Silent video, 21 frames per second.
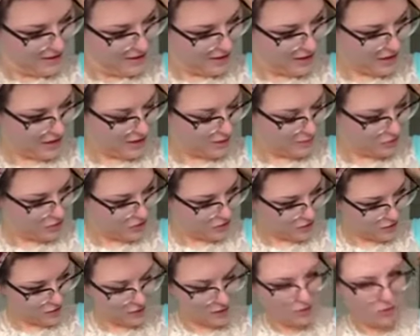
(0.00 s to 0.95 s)
And I'm just
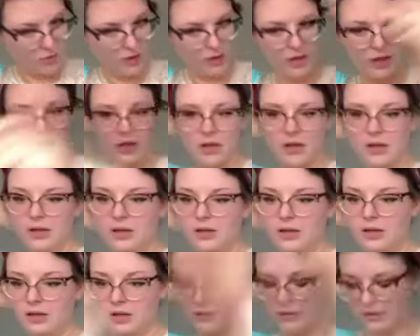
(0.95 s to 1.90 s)
gonna go
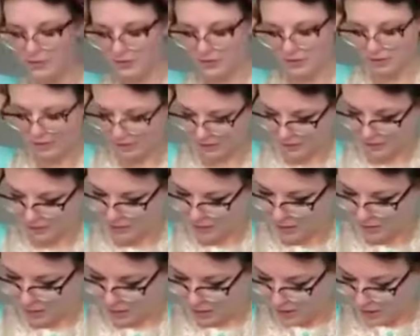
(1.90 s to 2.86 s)
ahead,
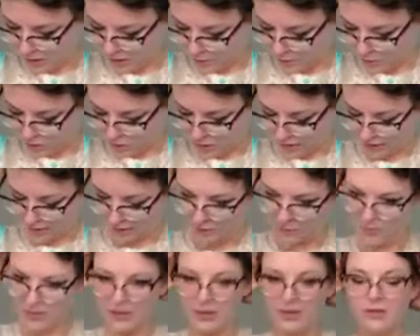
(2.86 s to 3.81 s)
pull out the
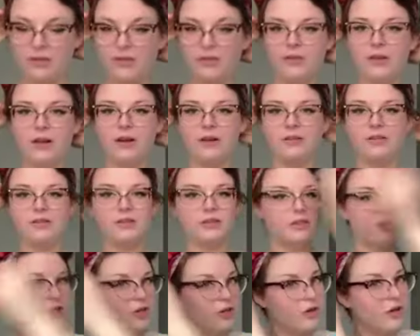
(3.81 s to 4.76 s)
pins that are
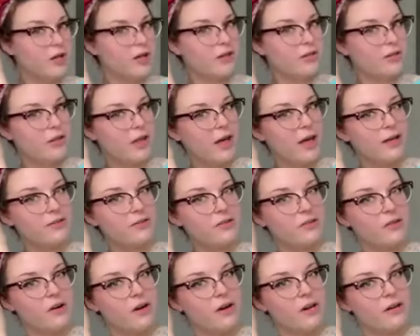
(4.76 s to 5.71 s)
securing the
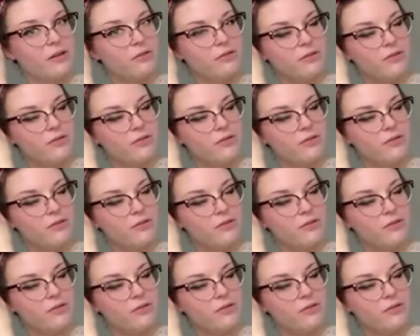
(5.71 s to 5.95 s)
headscarf.